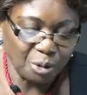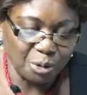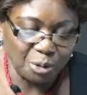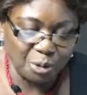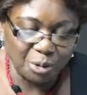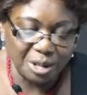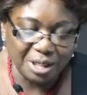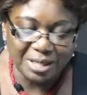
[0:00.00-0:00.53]

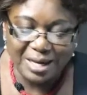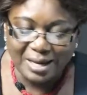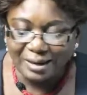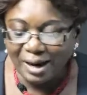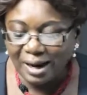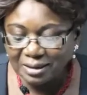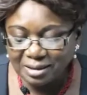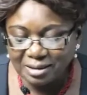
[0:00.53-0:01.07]
You need a
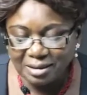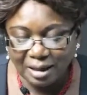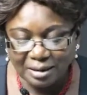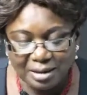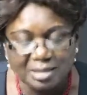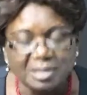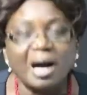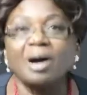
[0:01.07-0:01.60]
rat
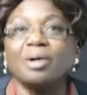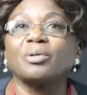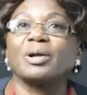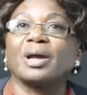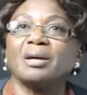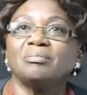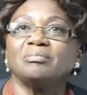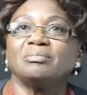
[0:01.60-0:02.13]
that is
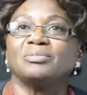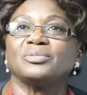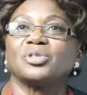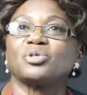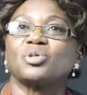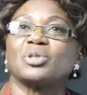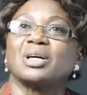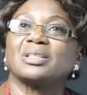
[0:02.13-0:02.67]
hungry,
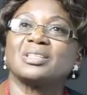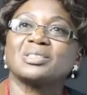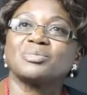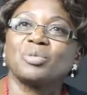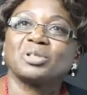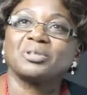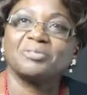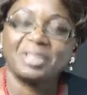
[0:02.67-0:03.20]
so that is
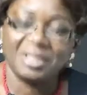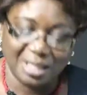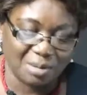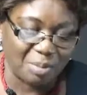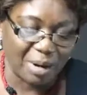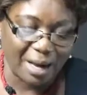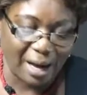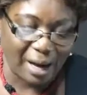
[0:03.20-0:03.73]

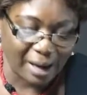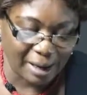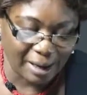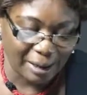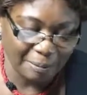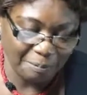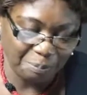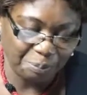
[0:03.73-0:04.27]
motivated by
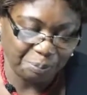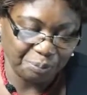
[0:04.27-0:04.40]
hunger.